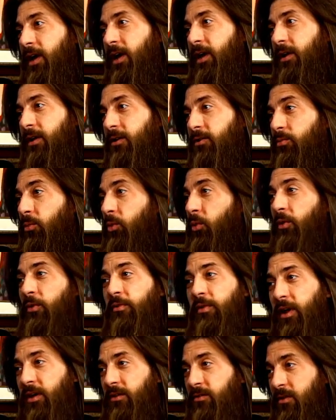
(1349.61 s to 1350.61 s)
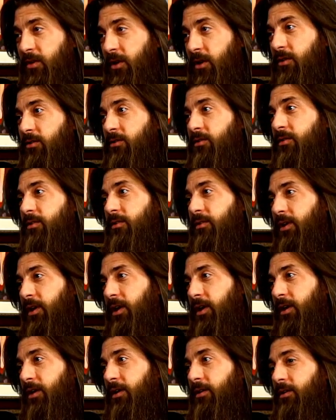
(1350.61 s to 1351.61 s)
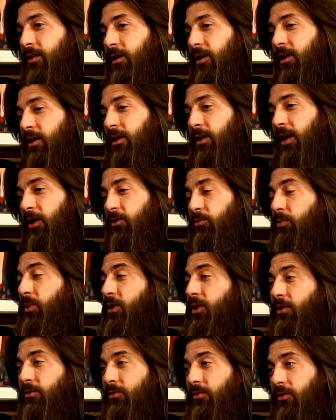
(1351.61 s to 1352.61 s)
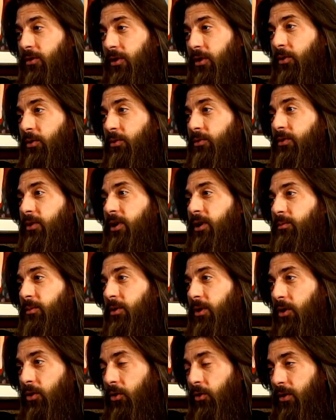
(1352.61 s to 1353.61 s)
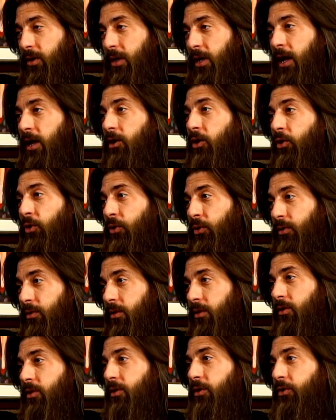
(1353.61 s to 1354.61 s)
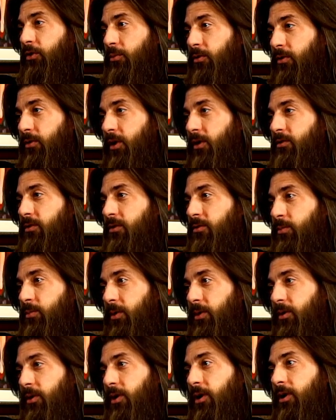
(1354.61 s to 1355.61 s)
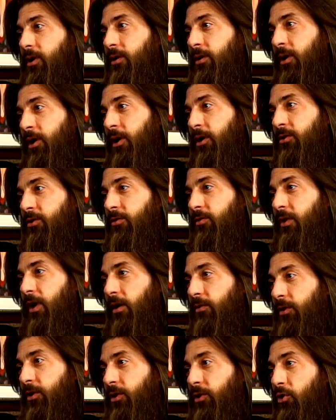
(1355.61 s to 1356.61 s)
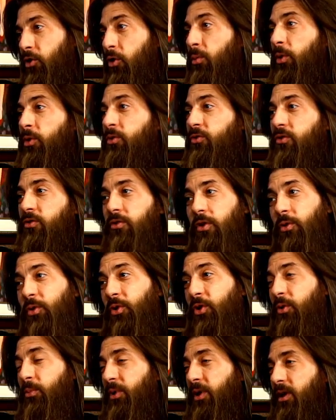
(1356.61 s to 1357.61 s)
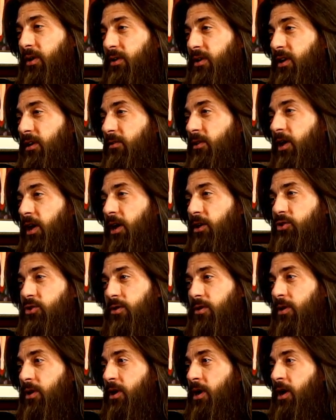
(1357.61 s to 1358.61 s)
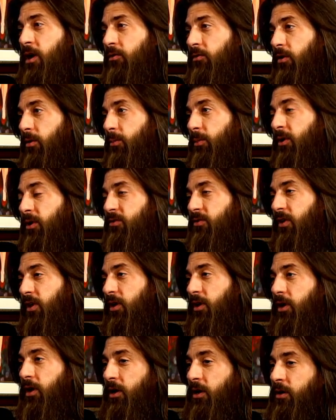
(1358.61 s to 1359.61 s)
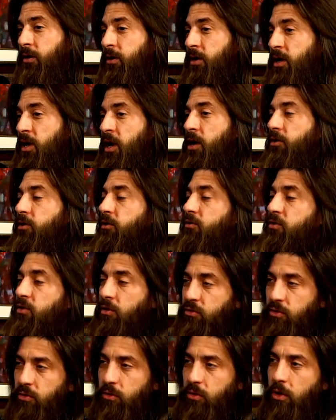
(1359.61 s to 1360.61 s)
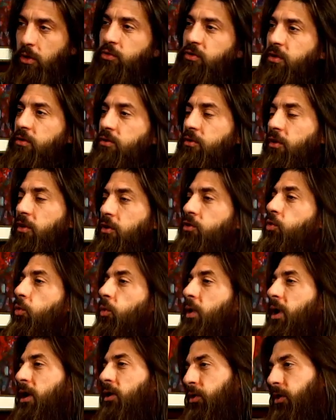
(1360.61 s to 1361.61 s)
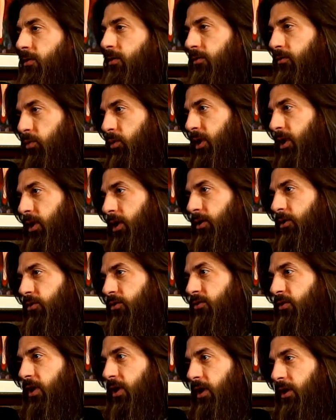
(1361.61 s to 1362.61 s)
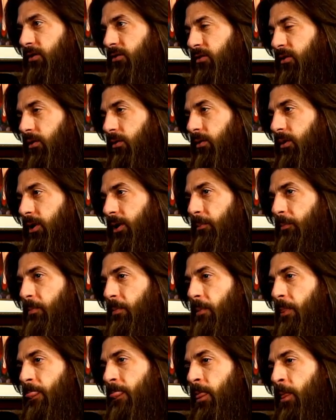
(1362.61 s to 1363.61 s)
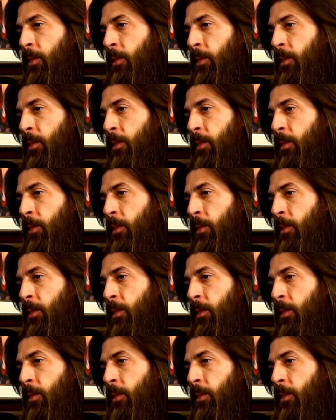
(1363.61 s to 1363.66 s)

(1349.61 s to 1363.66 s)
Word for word: and is more advanced than us and uh, has been there for a long time, a long, lot longer than our human race has been uh, surviving here, almost as though it could be a deviation from us. And uh, this also goes into the duality of what I understand. So, um,